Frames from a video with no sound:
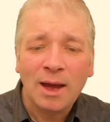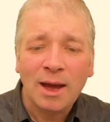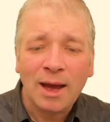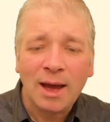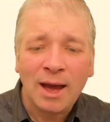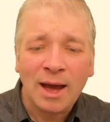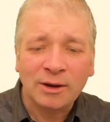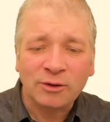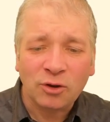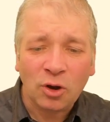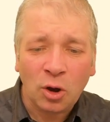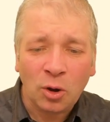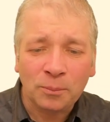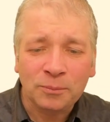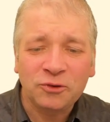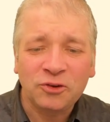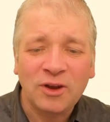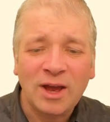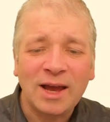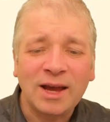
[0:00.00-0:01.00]
add
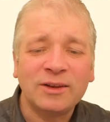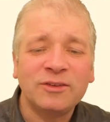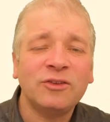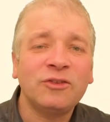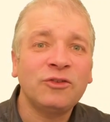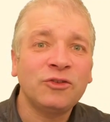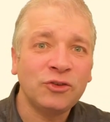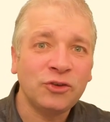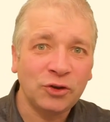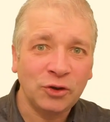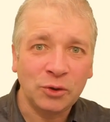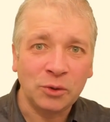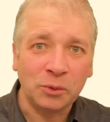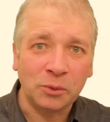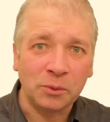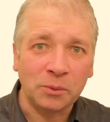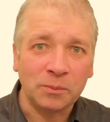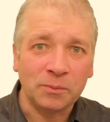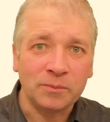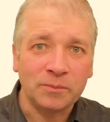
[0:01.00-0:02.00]
object to.
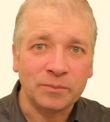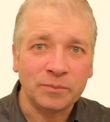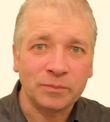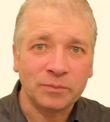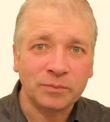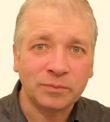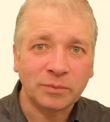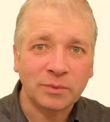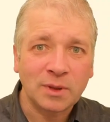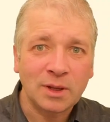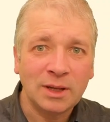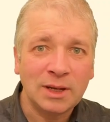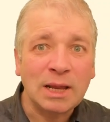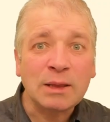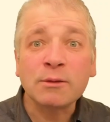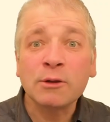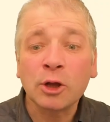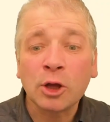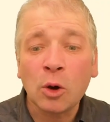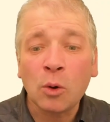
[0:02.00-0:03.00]

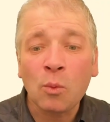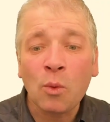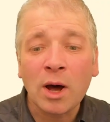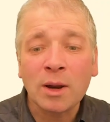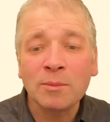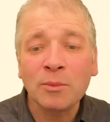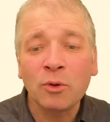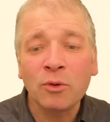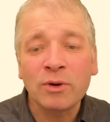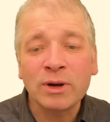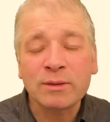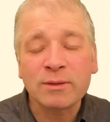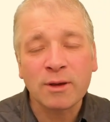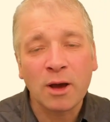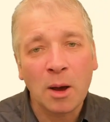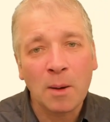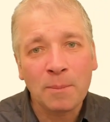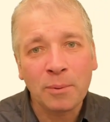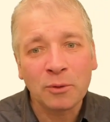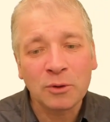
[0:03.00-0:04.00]
Let's look at one more
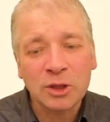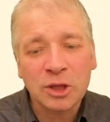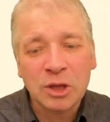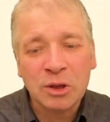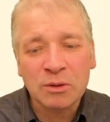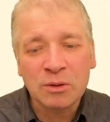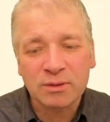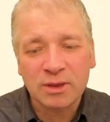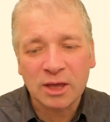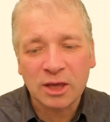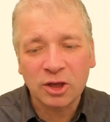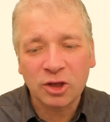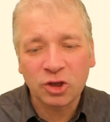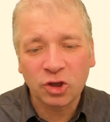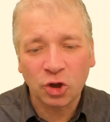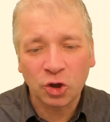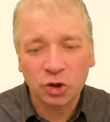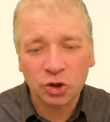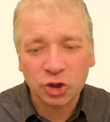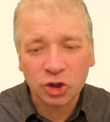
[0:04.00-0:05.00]
example using
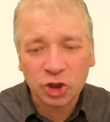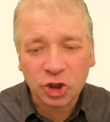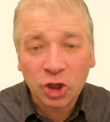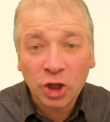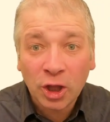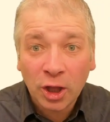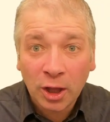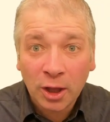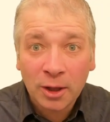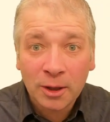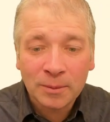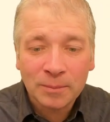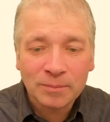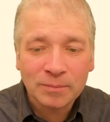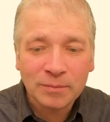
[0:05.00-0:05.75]
concur.